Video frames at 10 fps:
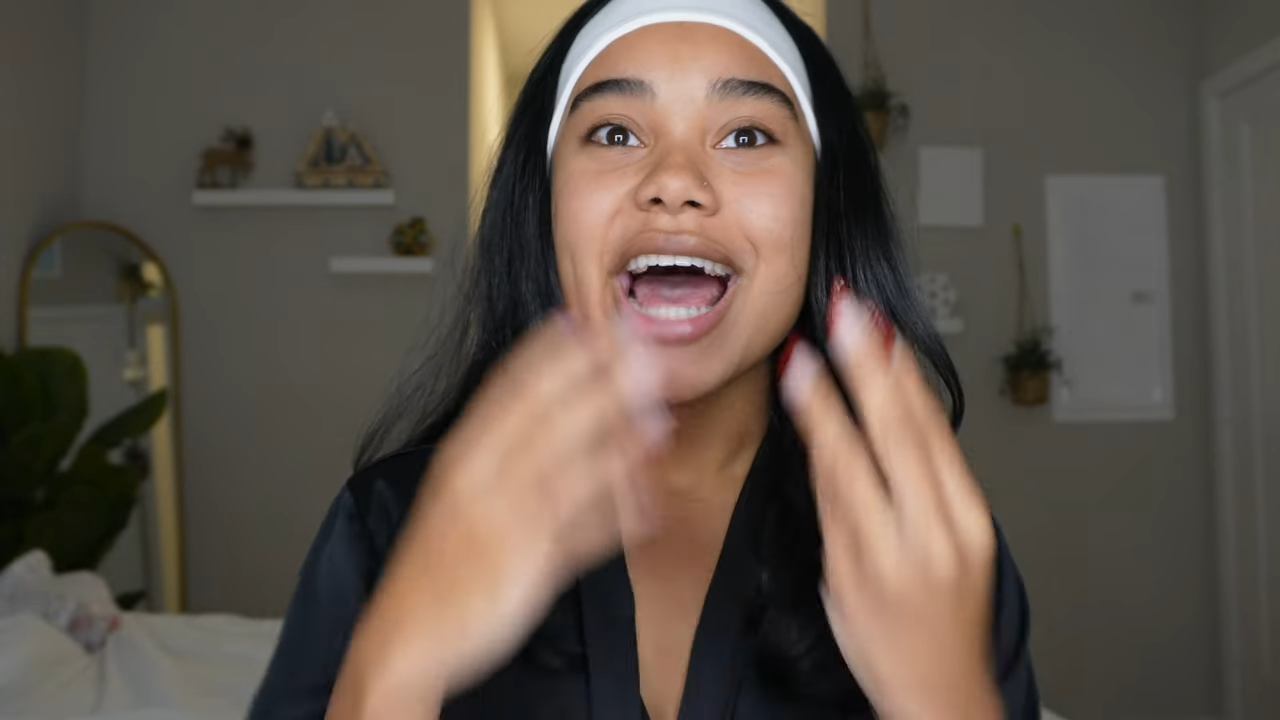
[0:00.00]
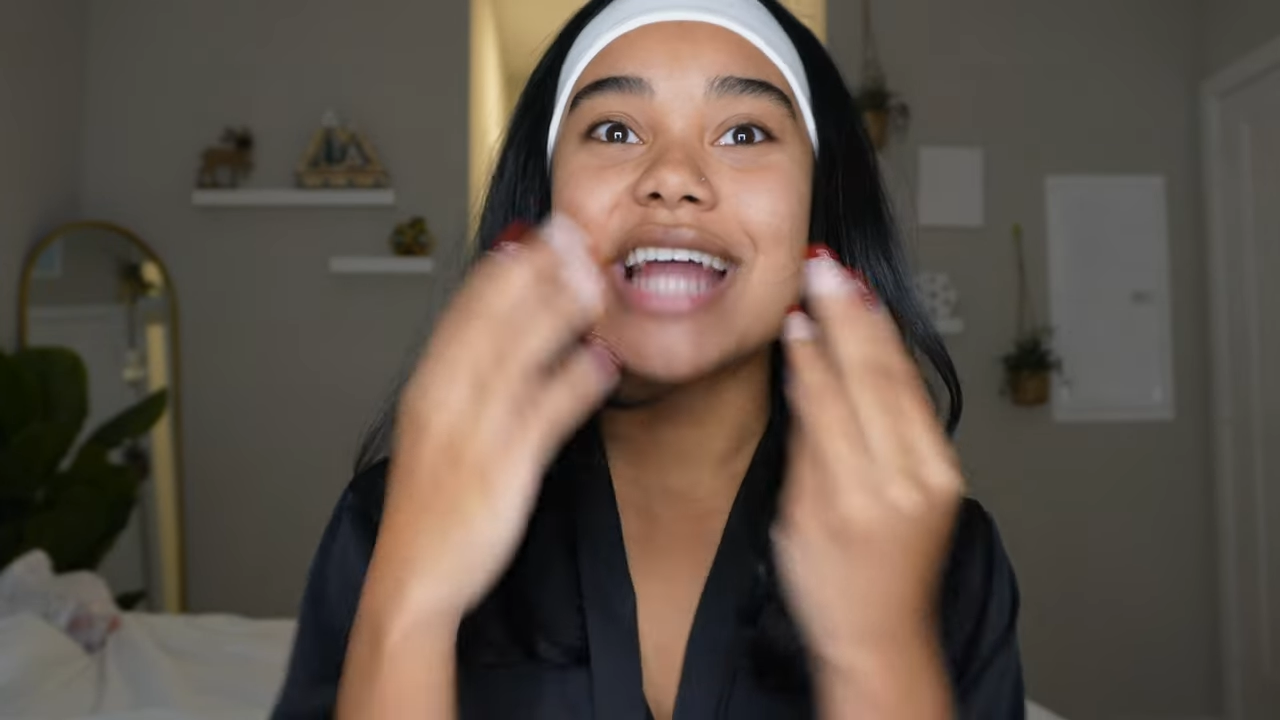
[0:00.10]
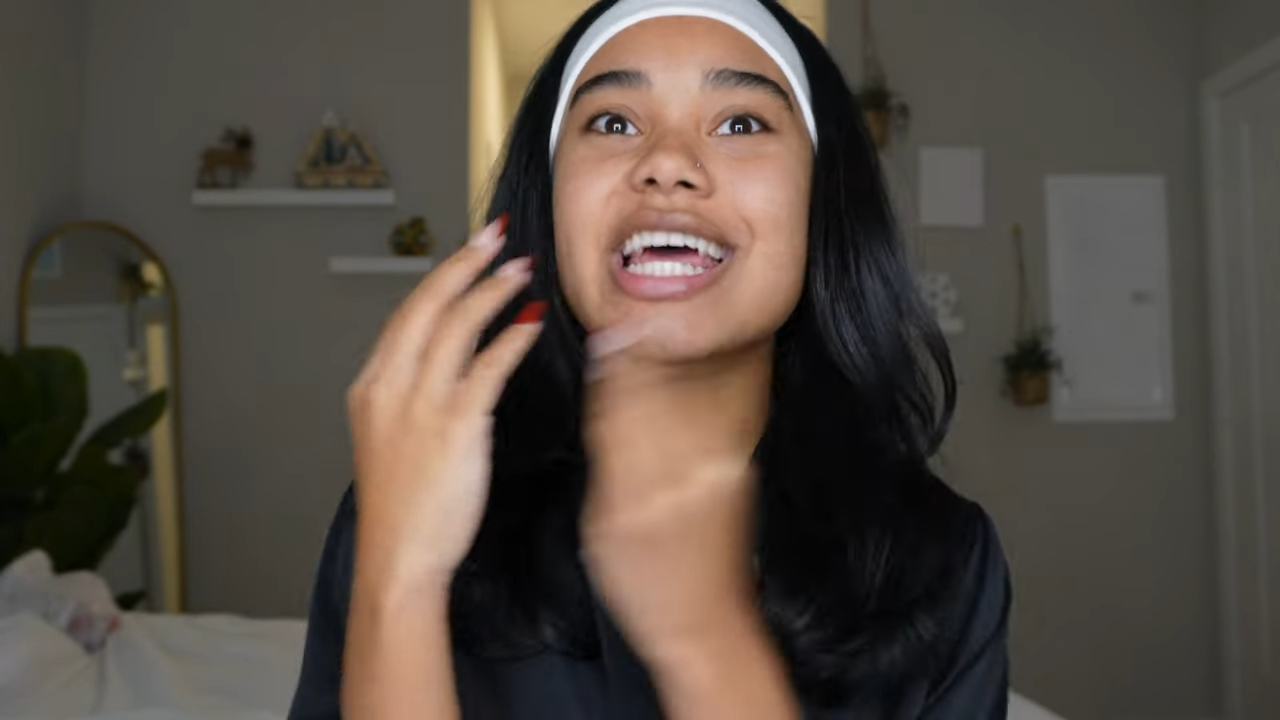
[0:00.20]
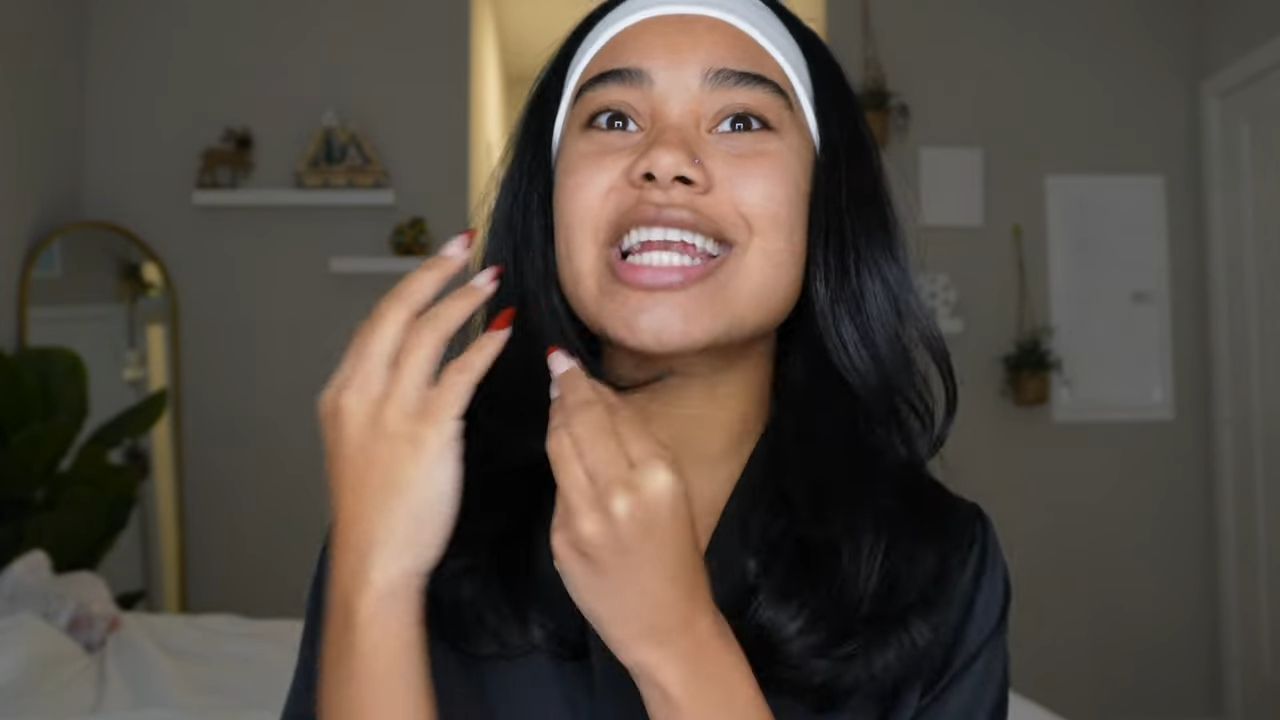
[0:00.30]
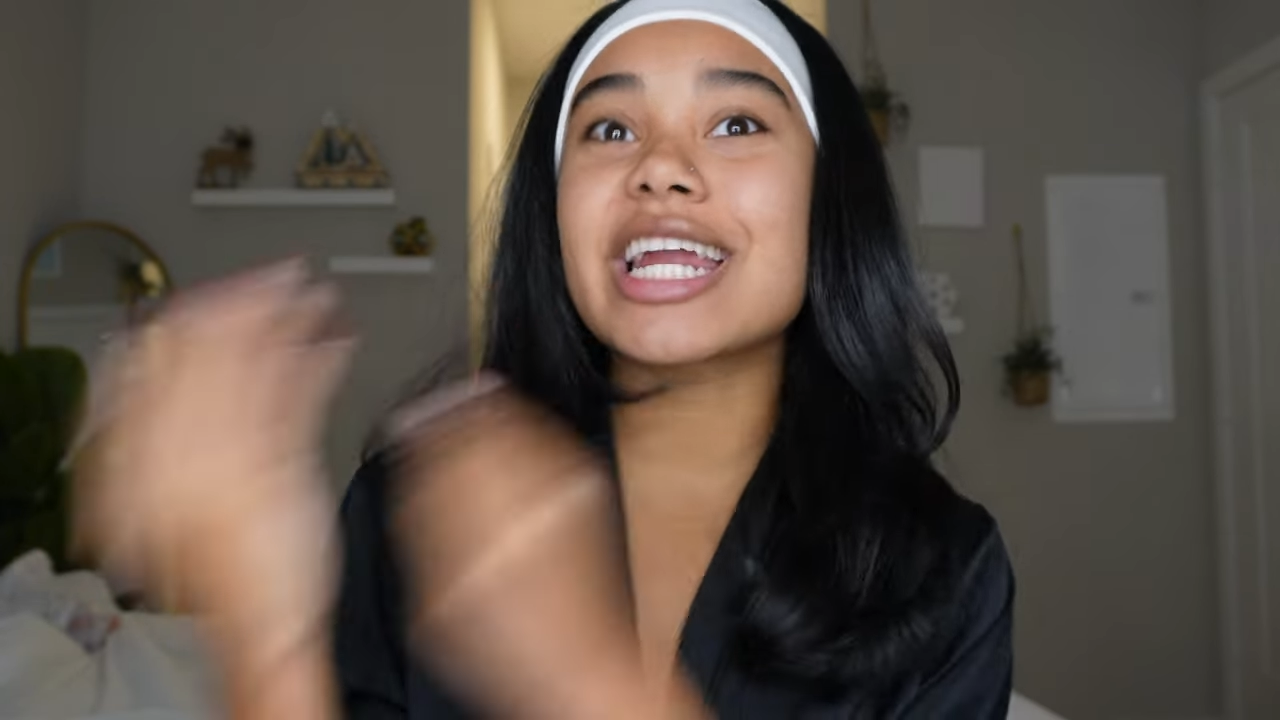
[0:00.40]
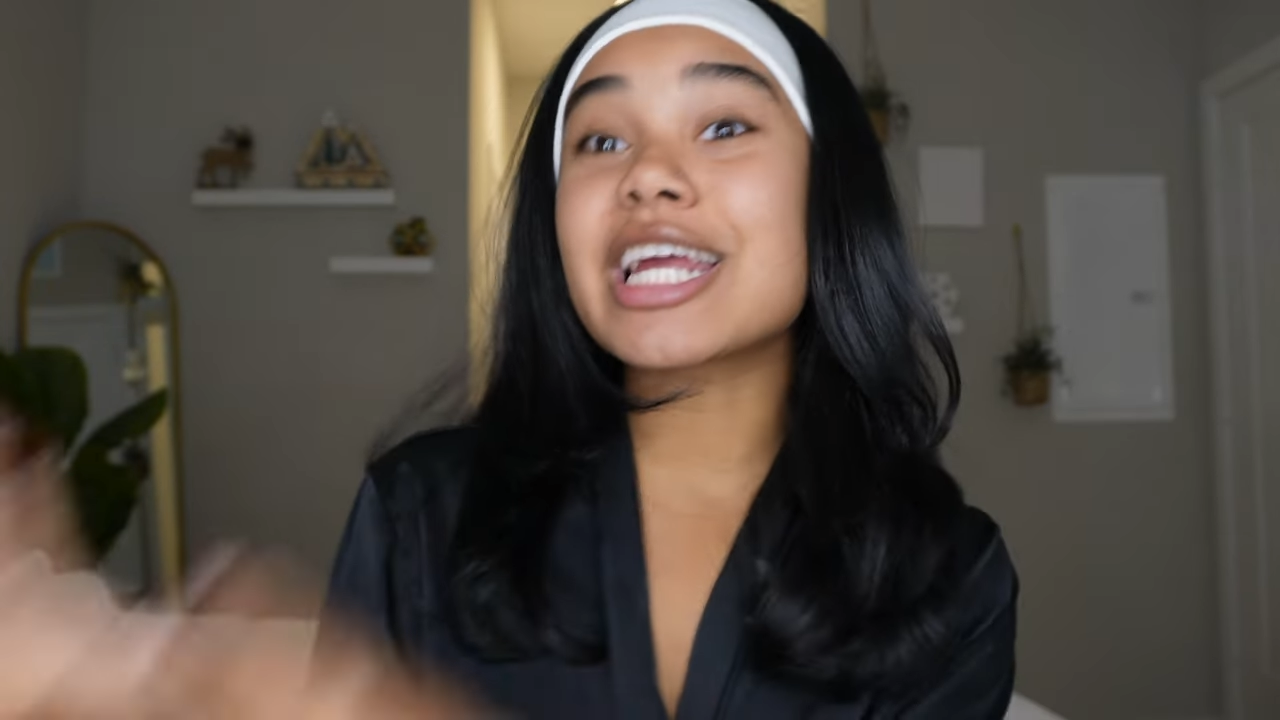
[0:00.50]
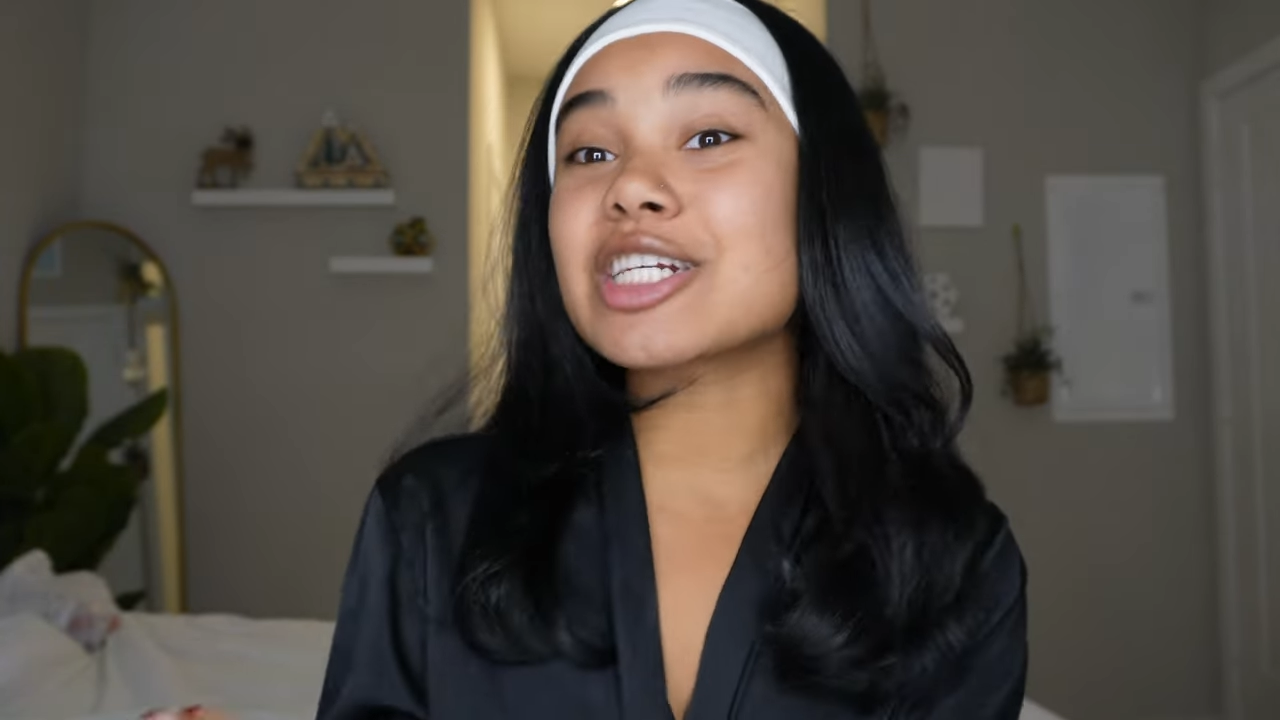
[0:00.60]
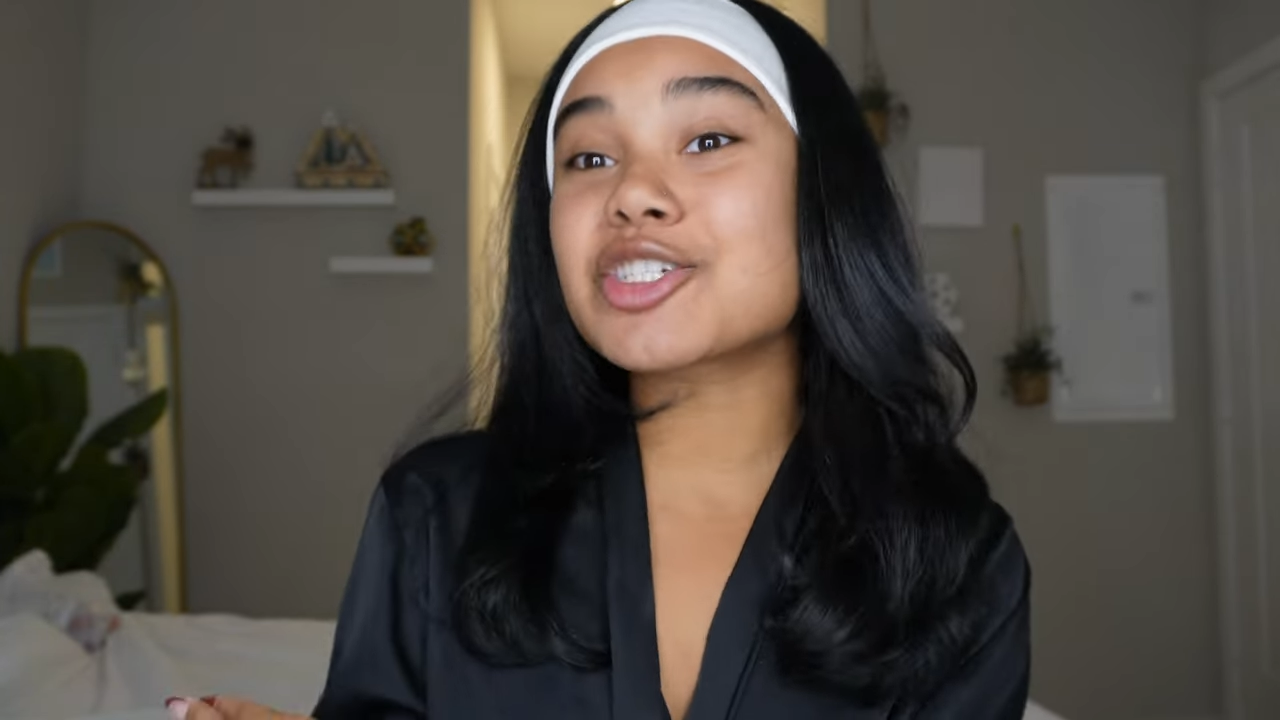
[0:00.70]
And then getting it